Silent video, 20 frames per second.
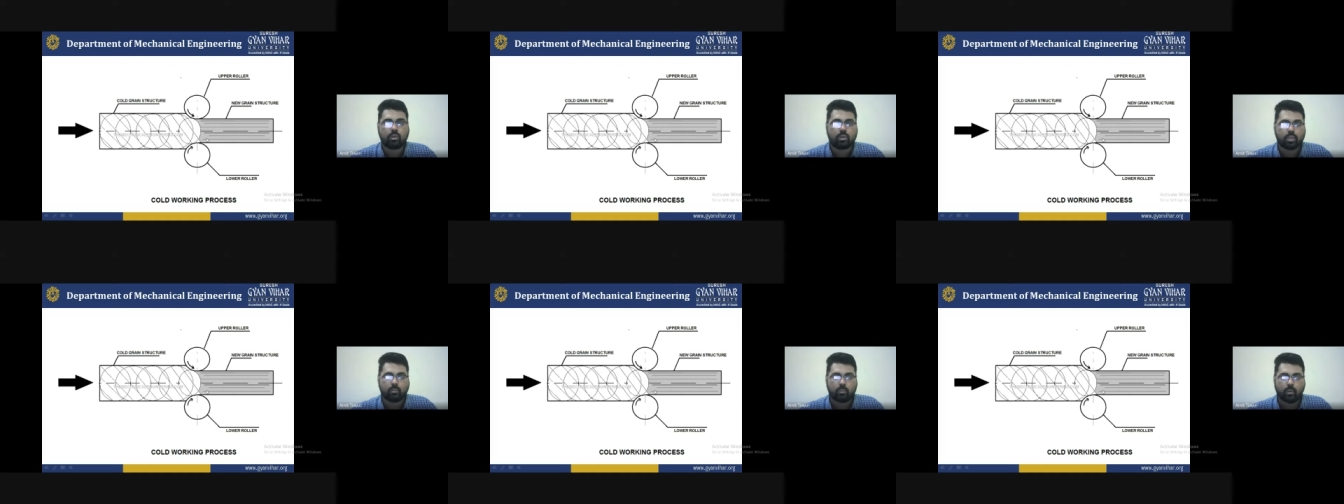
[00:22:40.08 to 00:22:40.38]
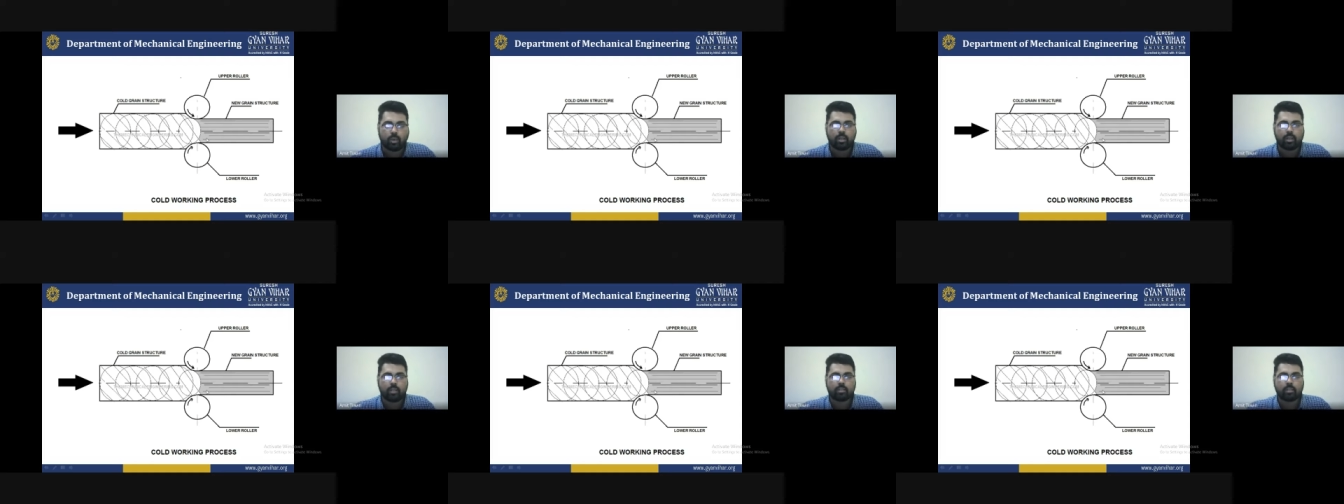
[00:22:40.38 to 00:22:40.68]

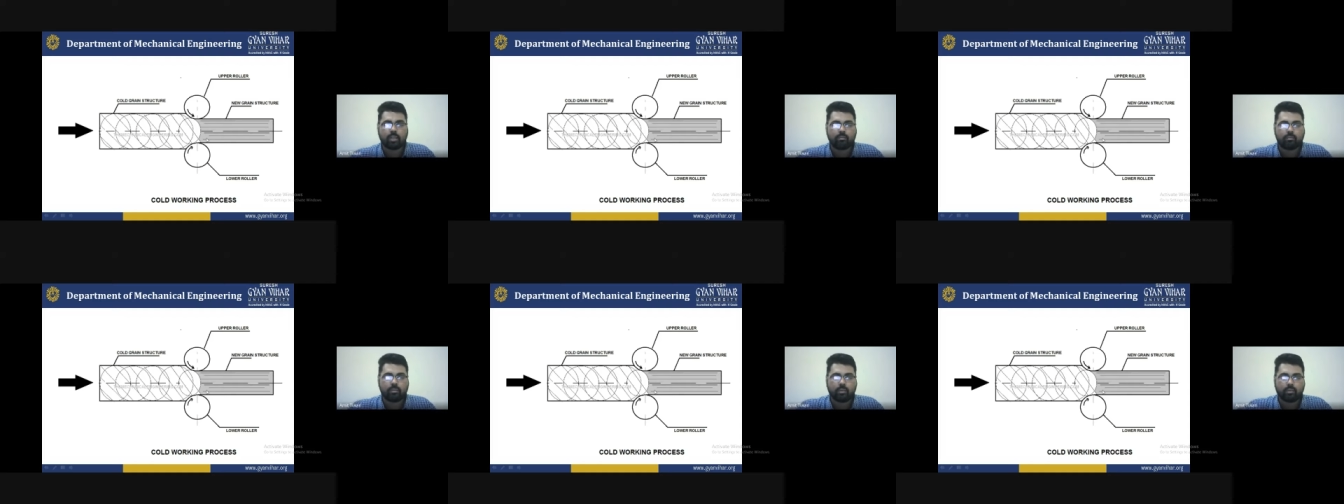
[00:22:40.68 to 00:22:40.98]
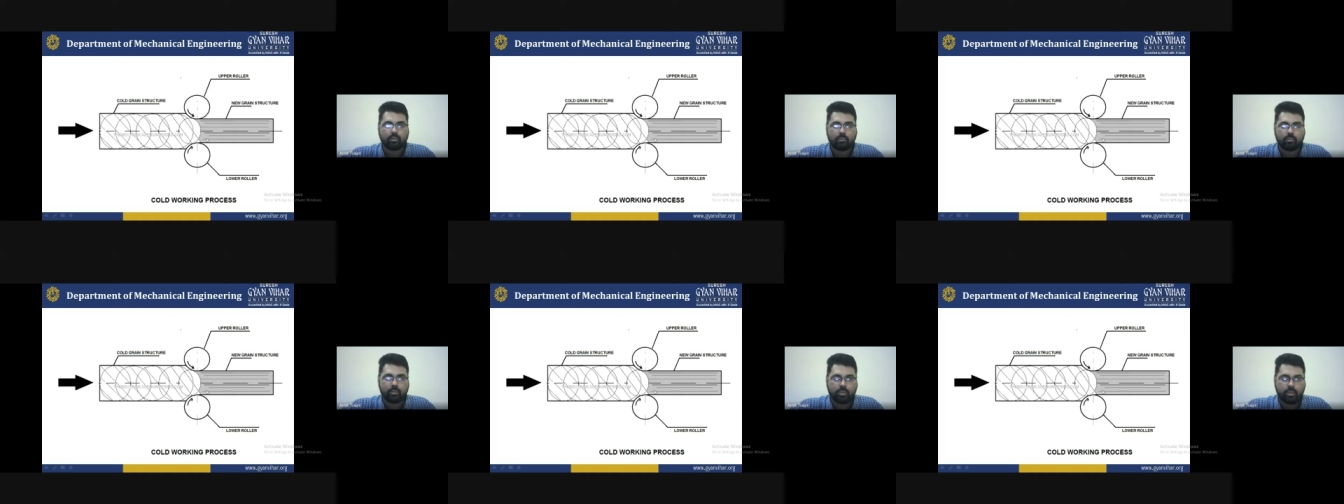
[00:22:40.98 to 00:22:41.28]
required,
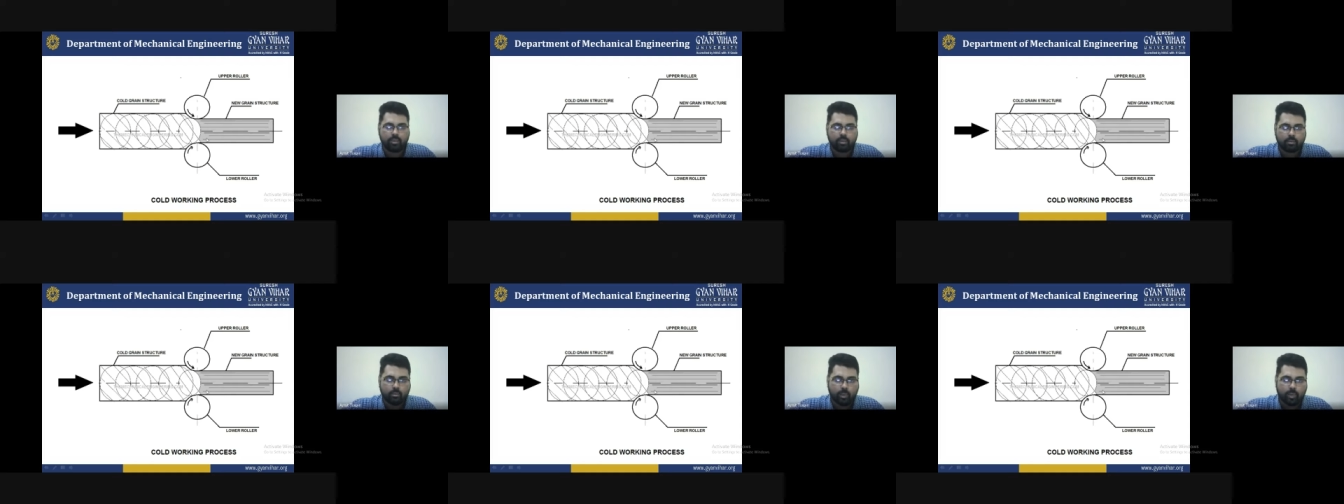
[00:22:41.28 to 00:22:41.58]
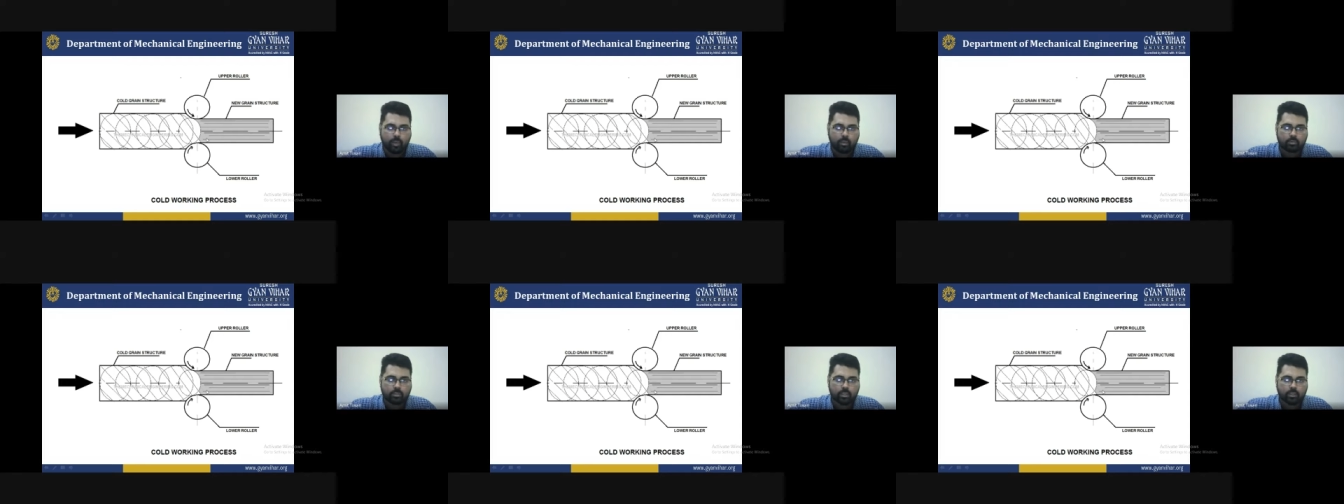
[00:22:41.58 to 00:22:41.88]
we
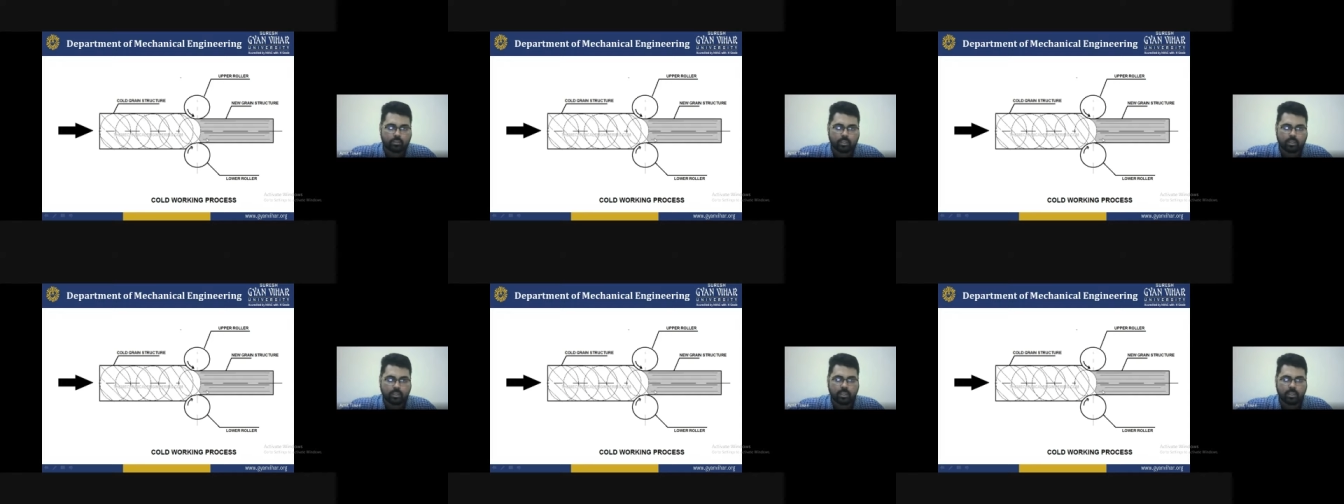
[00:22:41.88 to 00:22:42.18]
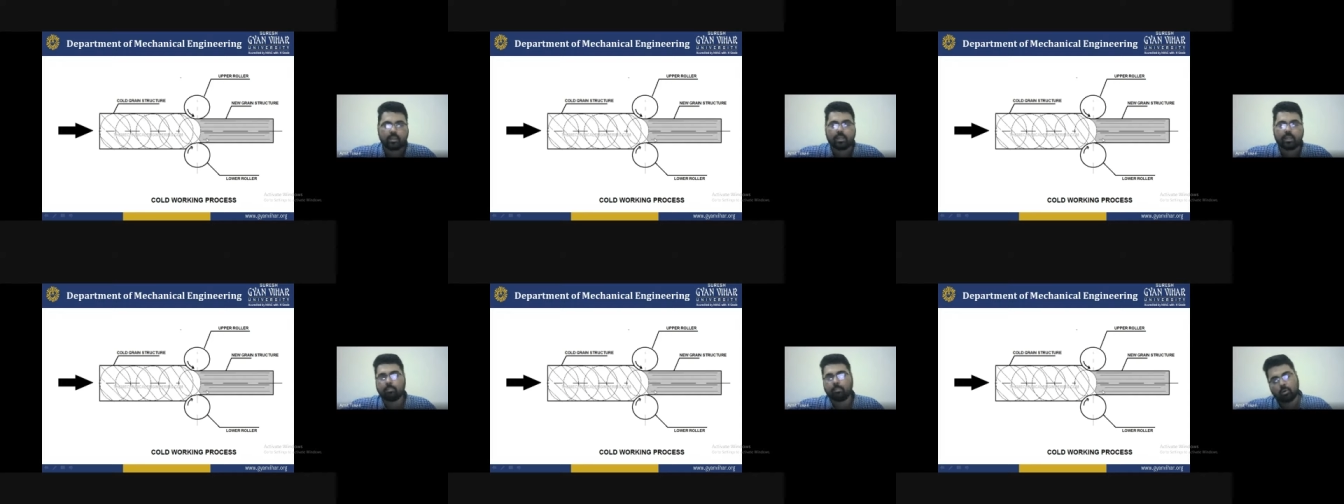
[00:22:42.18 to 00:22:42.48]
require a
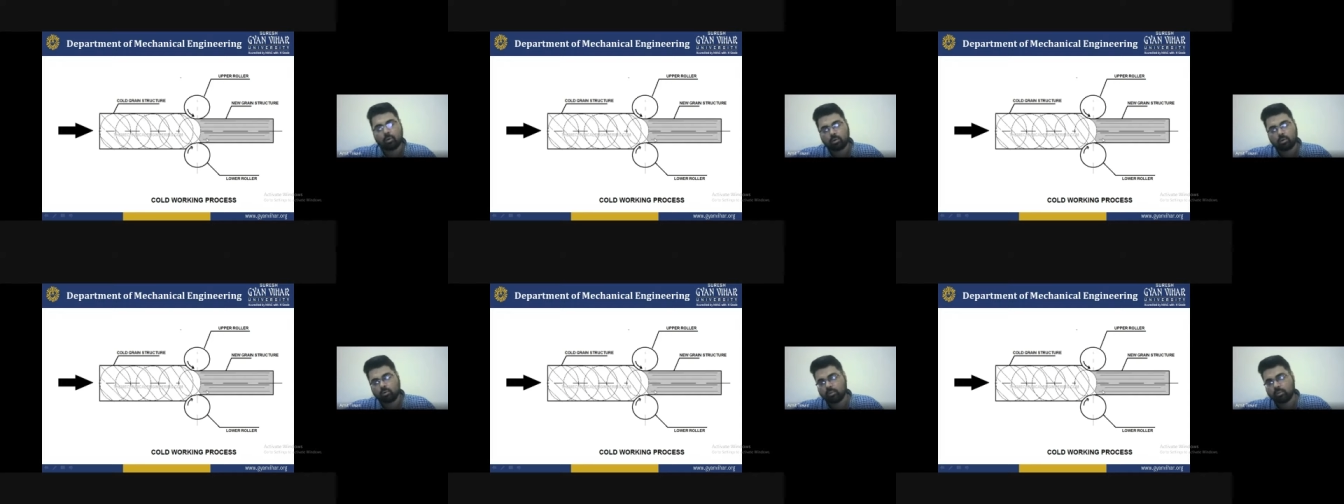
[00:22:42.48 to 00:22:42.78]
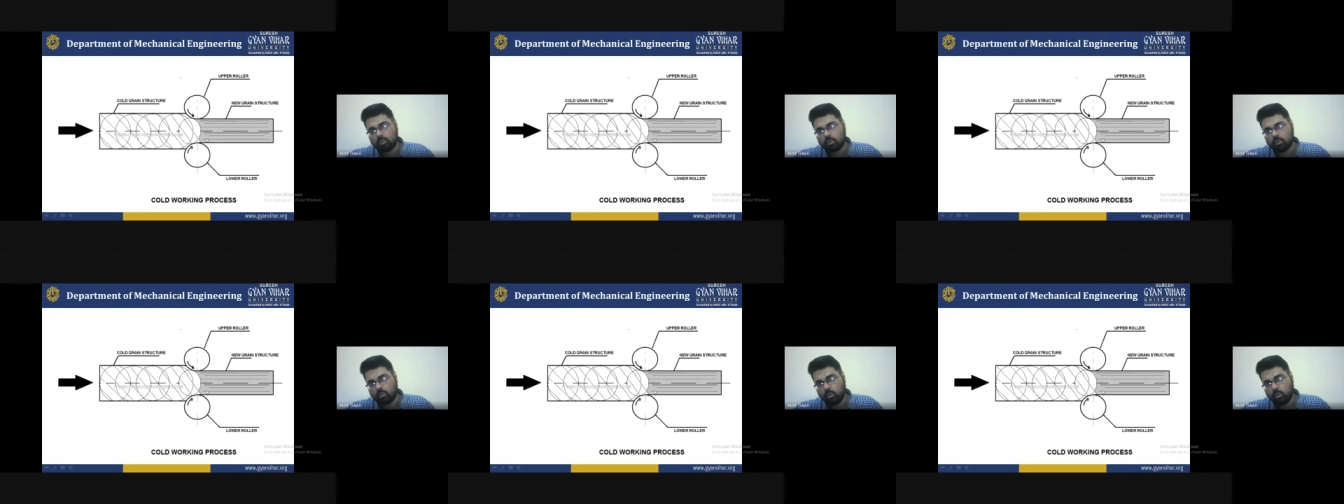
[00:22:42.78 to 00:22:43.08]
certain amount of
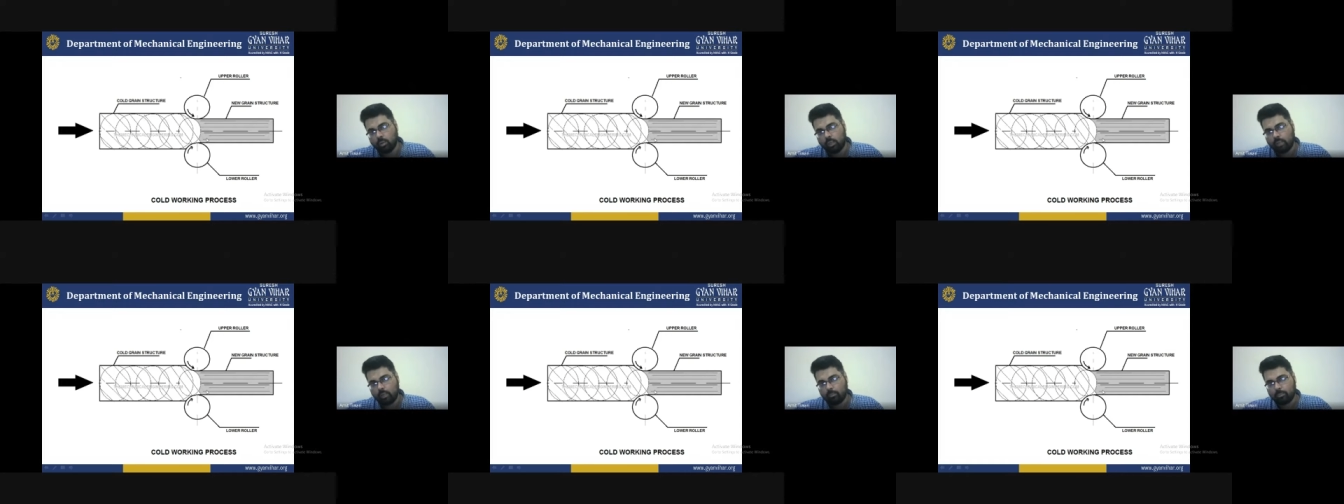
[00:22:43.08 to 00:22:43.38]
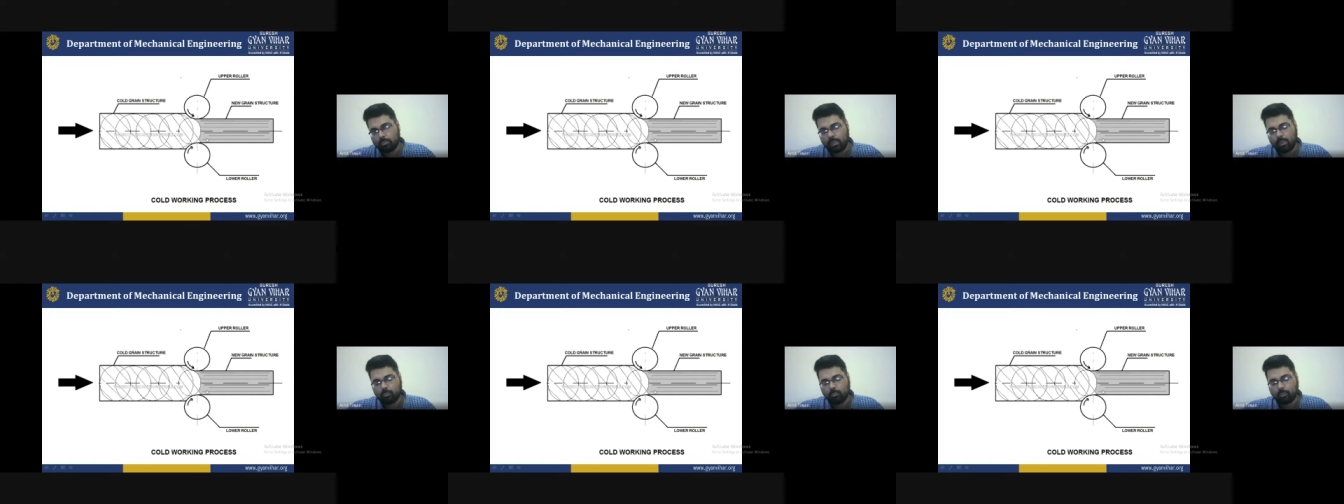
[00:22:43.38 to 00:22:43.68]
the load are
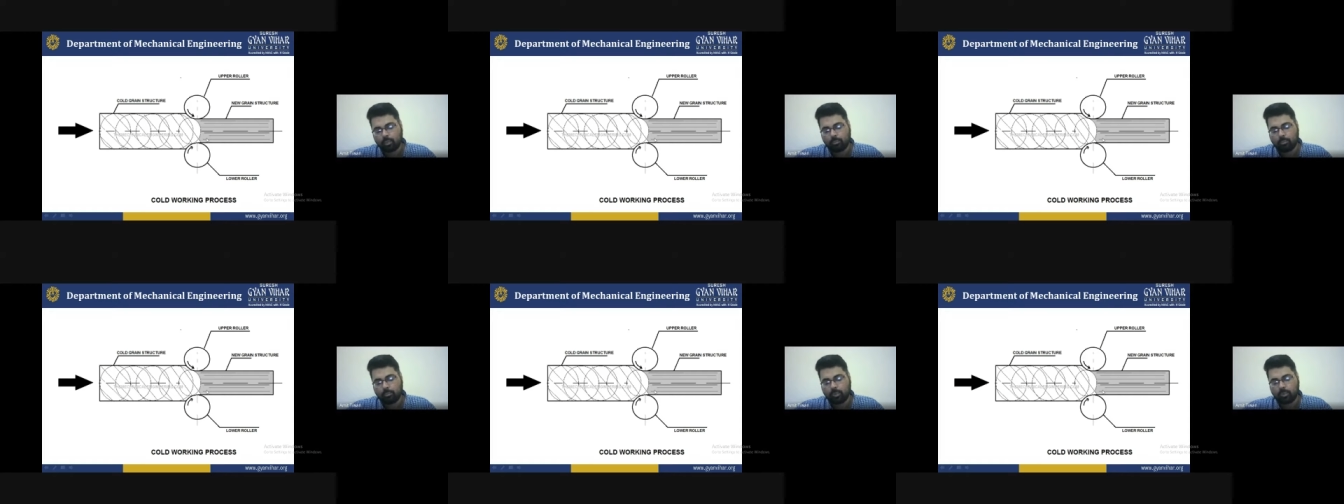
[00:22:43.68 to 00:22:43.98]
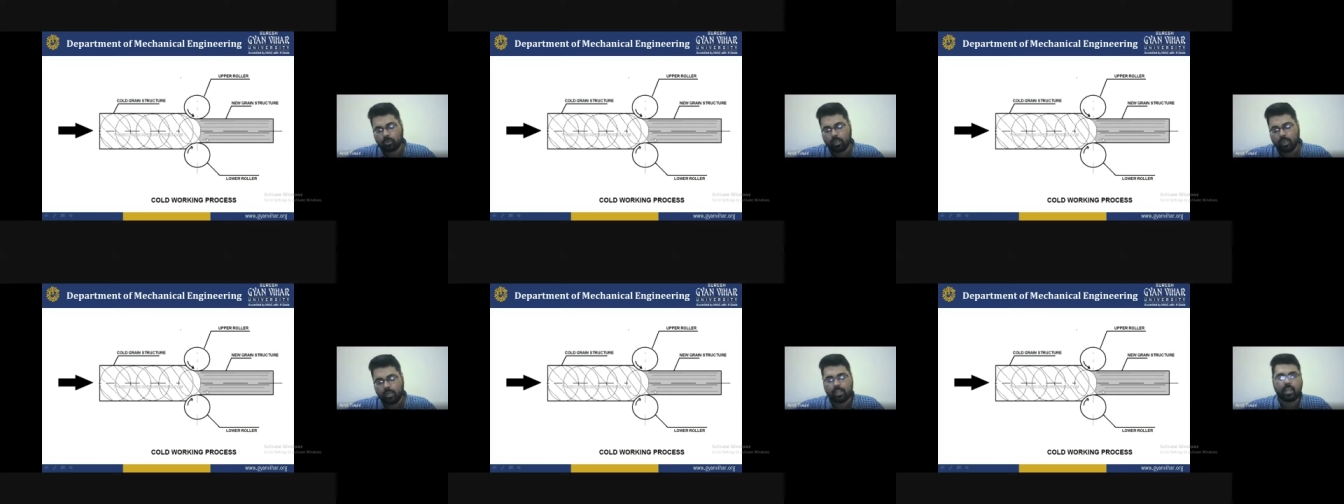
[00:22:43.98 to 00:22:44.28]
applying for a
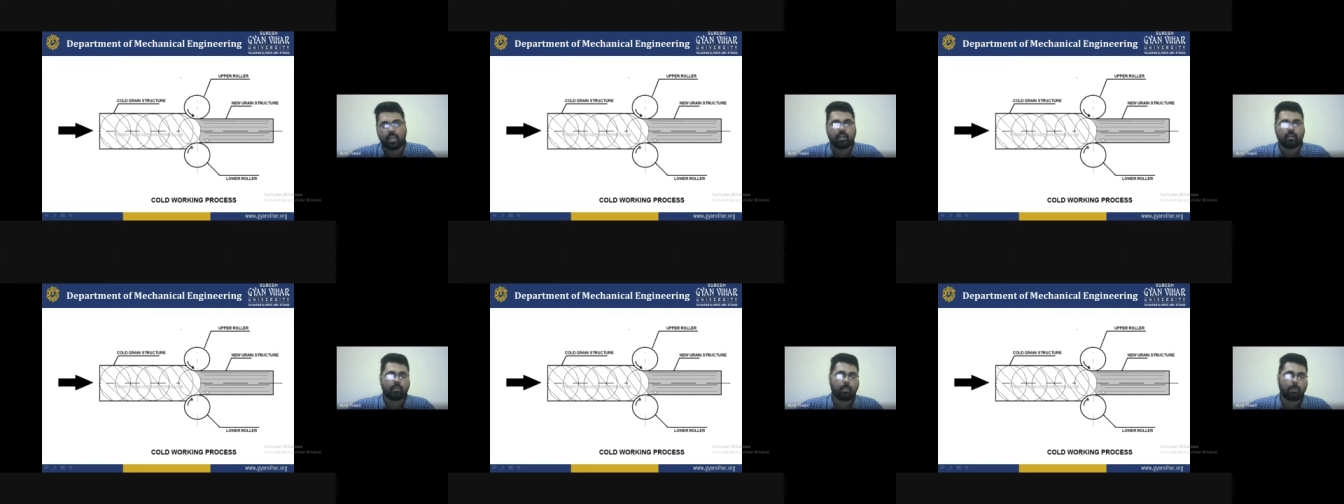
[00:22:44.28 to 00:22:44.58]
particular area,